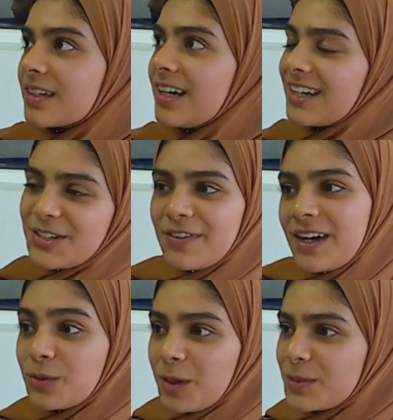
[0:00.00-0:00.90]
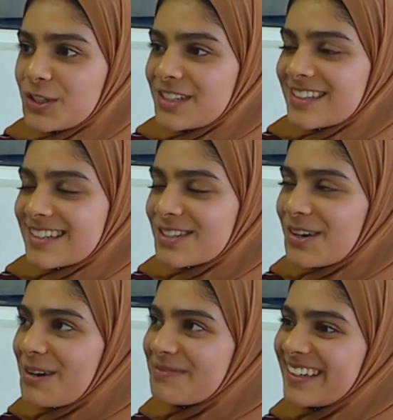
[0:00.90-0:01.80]
You find all opportunities on
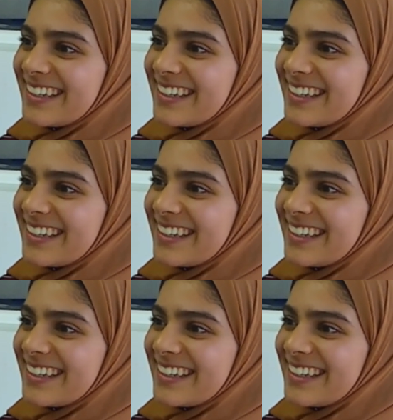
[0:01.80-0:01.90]
Instagram. All the